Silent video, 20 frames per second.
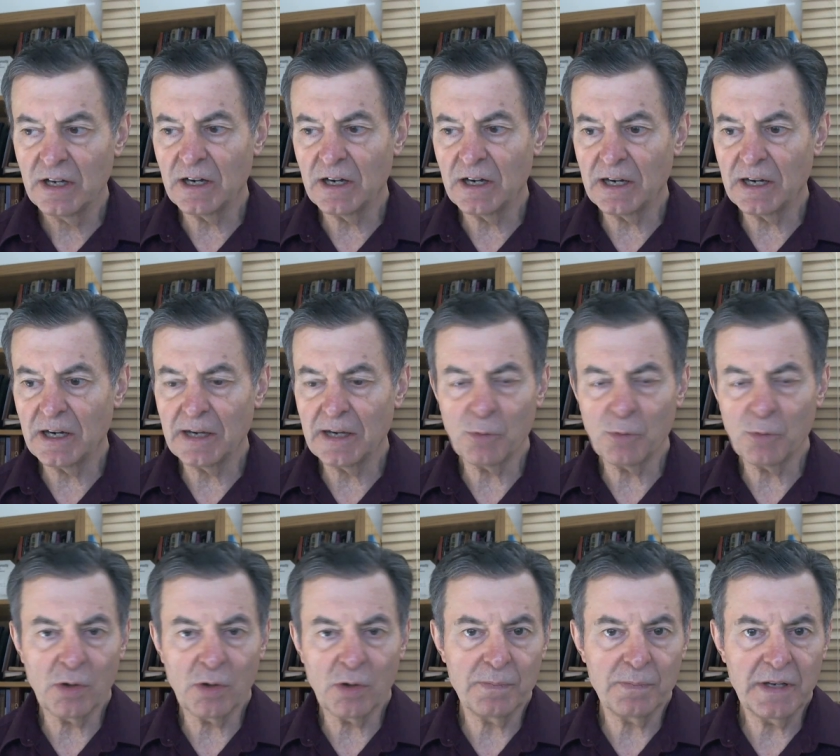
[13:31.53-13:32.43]

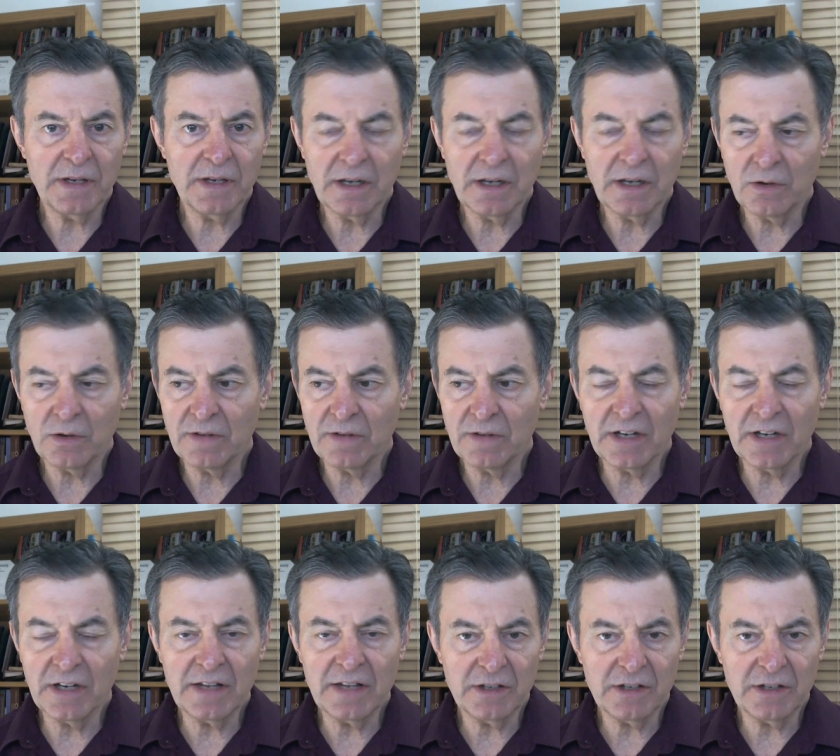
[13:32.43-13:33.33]
of
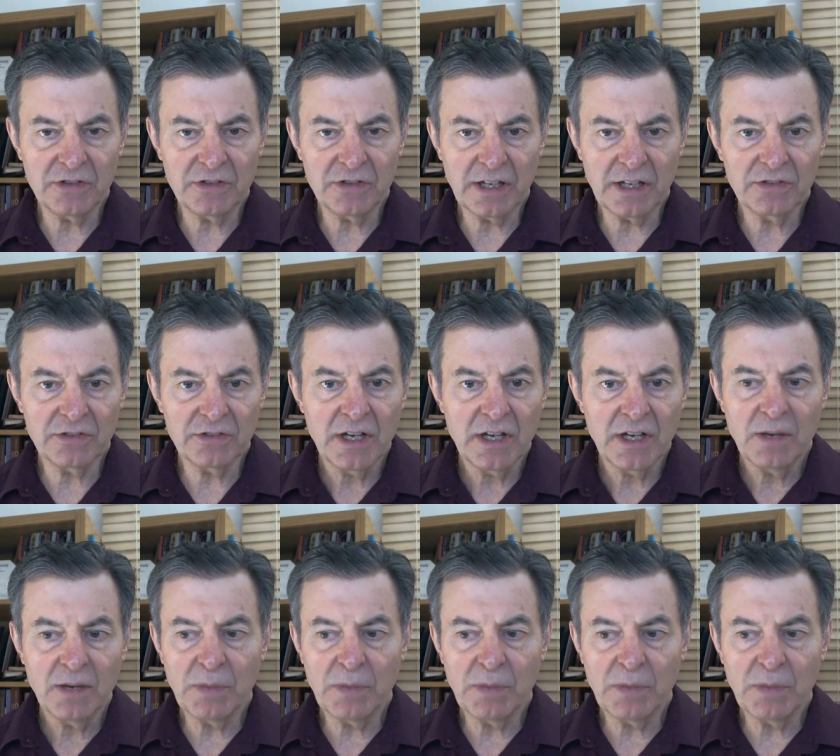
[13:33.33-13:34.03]
any of these things.